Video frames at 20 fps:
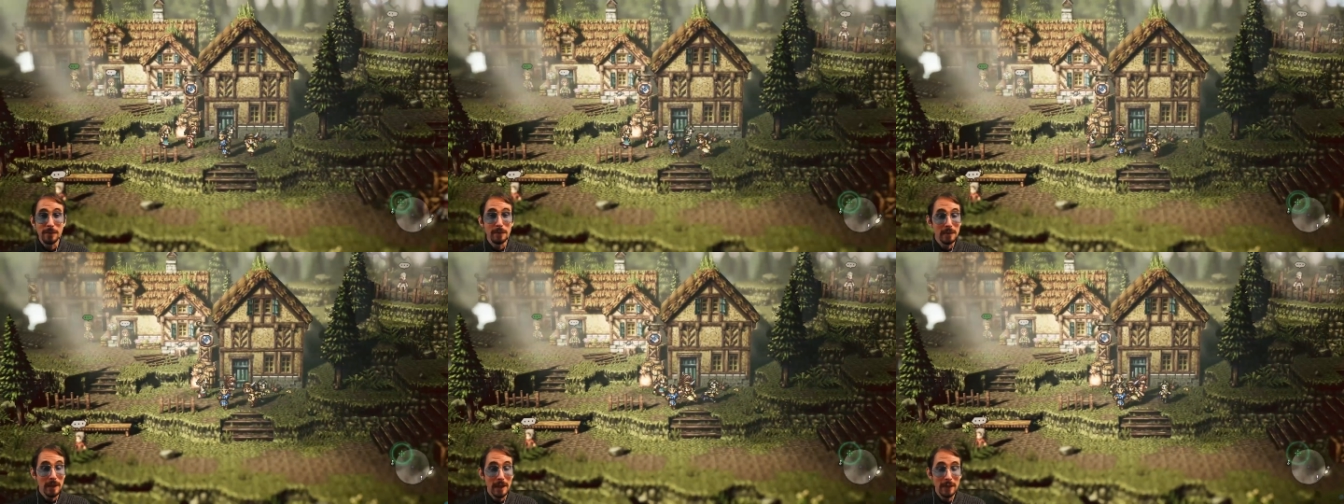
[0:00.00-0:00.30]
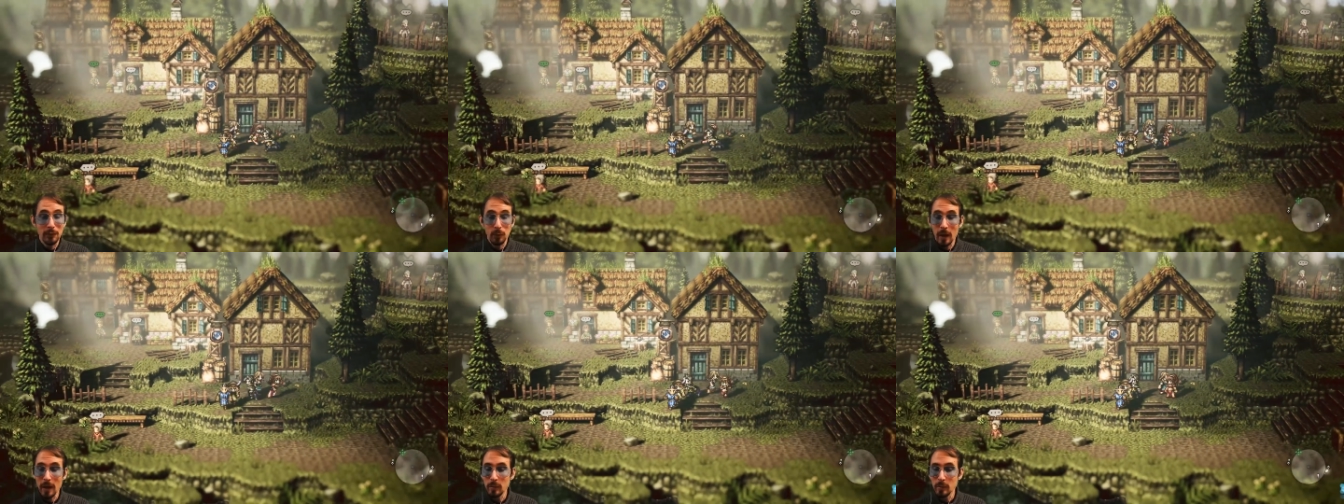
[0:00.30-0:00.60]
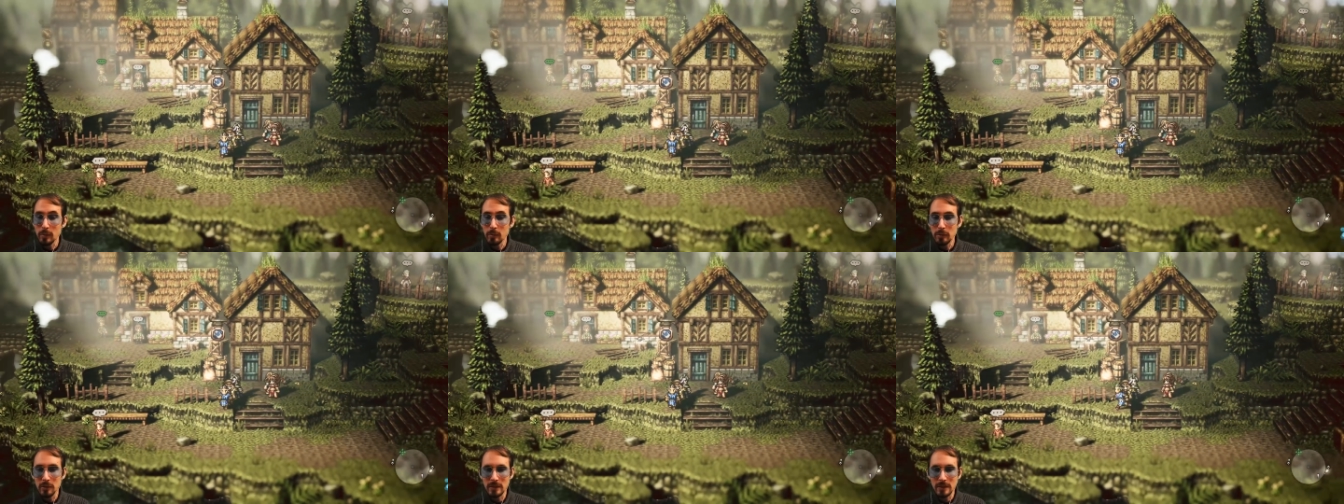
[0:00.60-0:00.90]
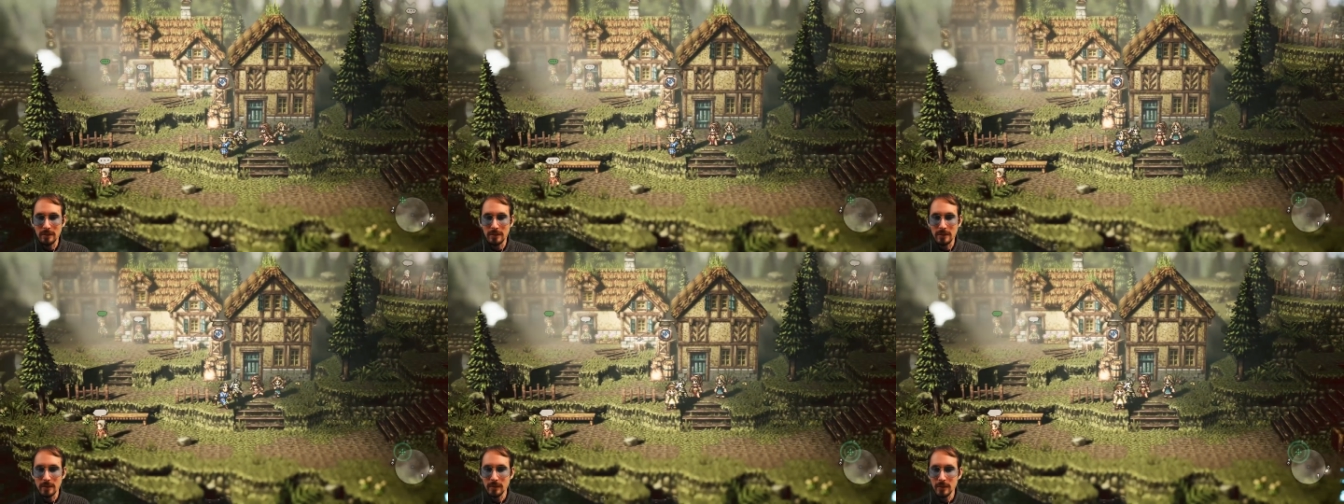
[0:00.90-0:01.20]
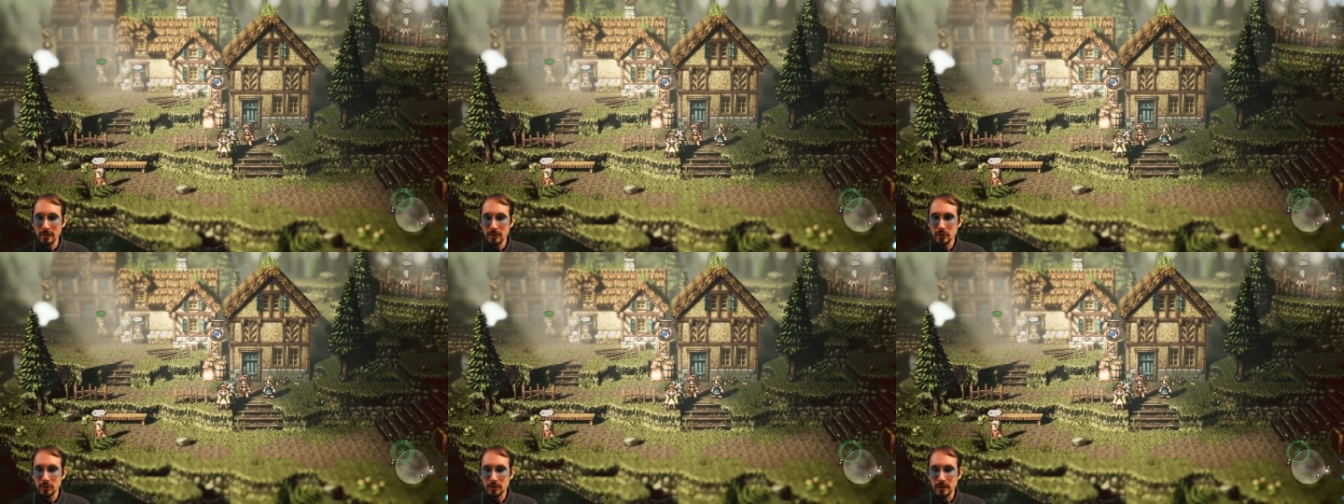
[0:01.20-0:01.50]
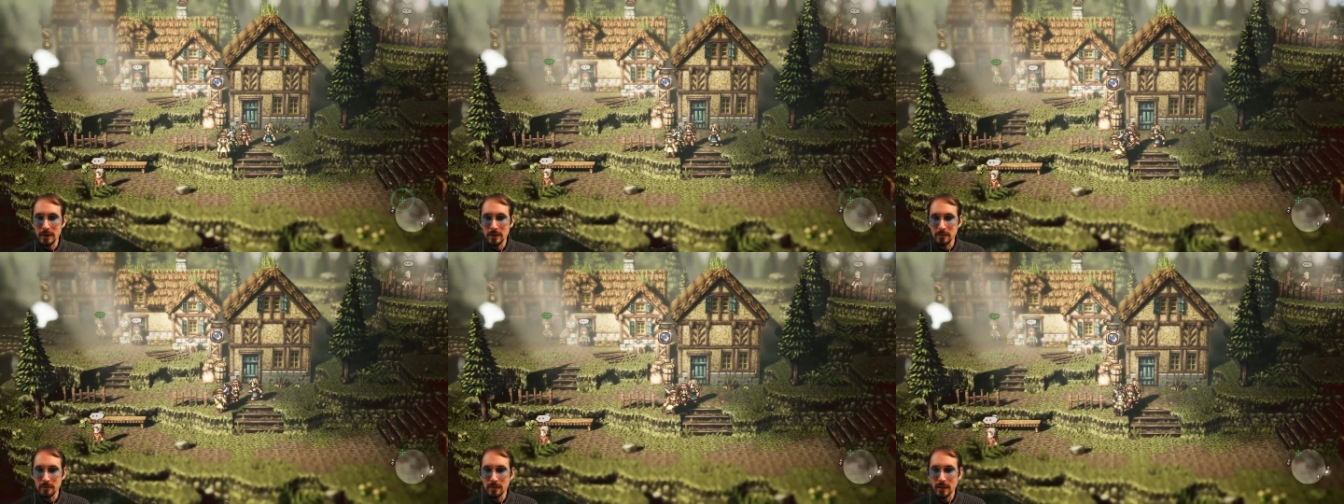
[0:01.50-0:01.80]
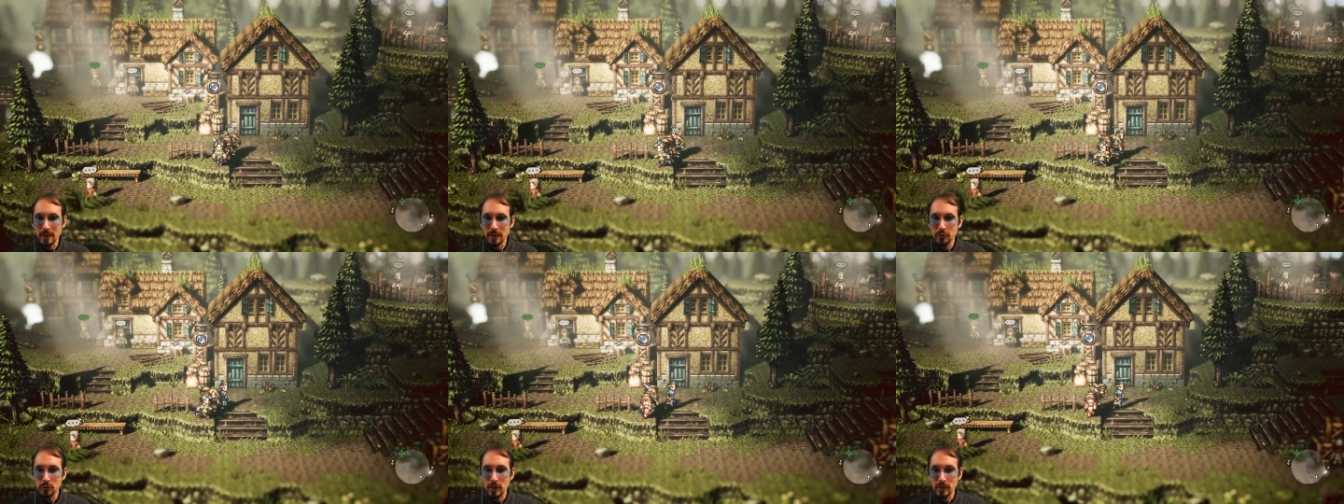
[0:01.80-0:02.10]
if that's why people are leaving the village. Yeah.
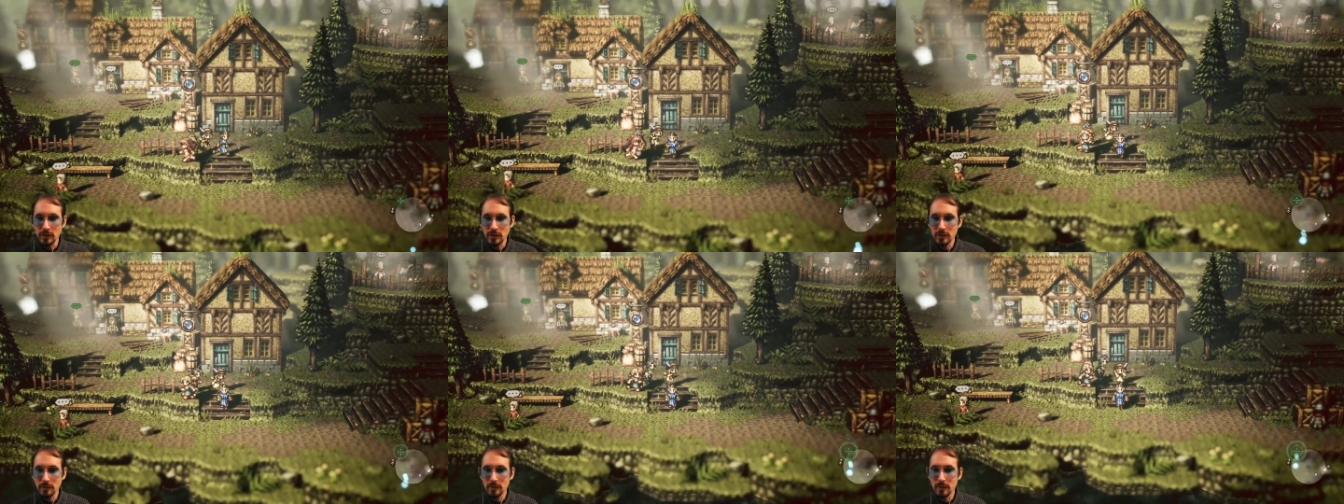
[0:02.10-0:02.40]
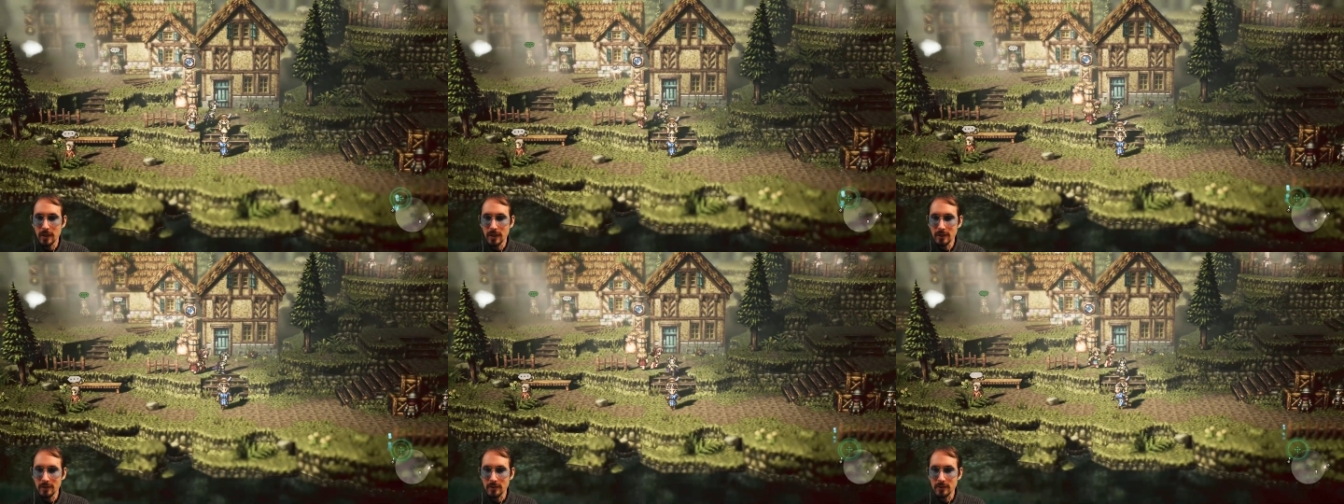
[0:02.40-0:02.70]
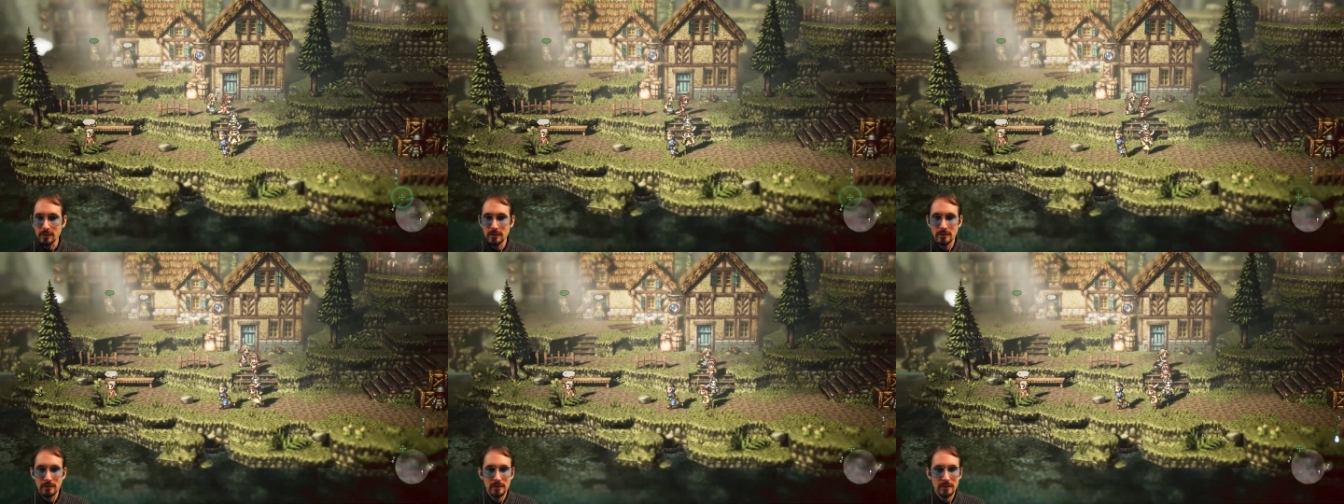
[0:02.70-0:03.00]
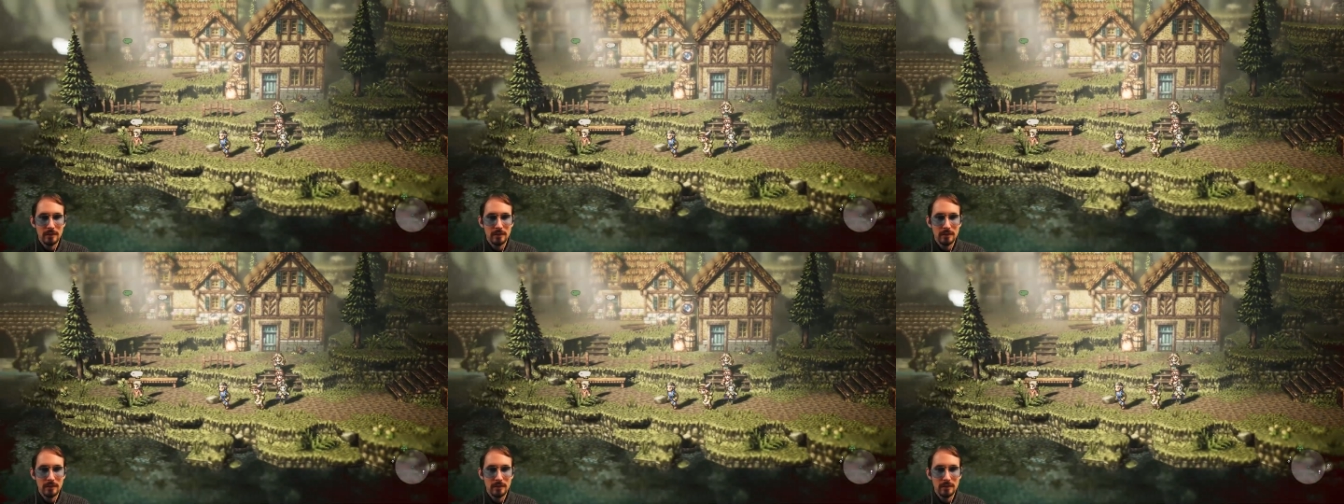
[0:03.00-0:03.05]
Thanks, Tressa. Thanks.